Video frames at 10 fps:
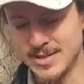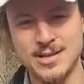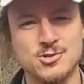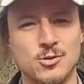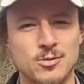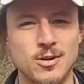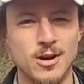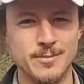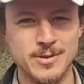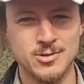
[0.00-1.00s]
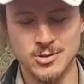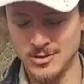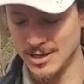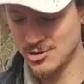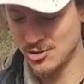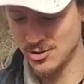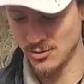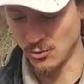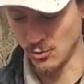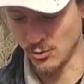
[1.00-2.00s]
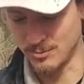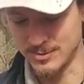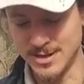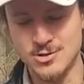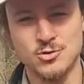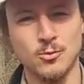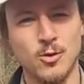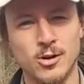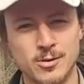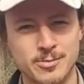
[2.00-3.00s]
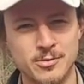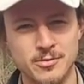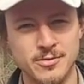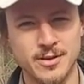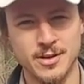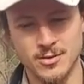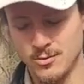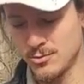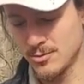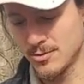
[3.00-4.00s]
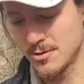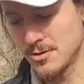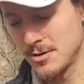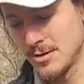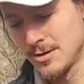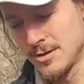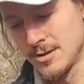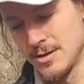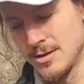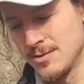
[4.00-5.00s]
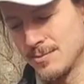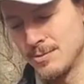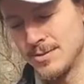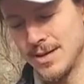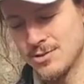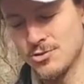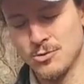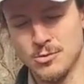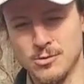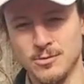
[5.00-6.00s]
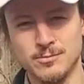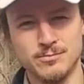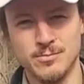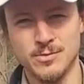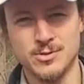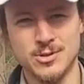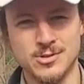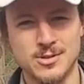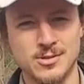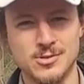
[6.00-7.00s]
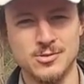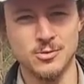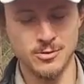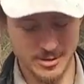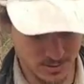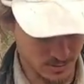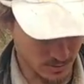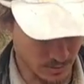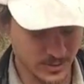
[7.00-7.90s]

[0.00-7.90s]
potential garbage collection or potential waterproofing or potential just storage or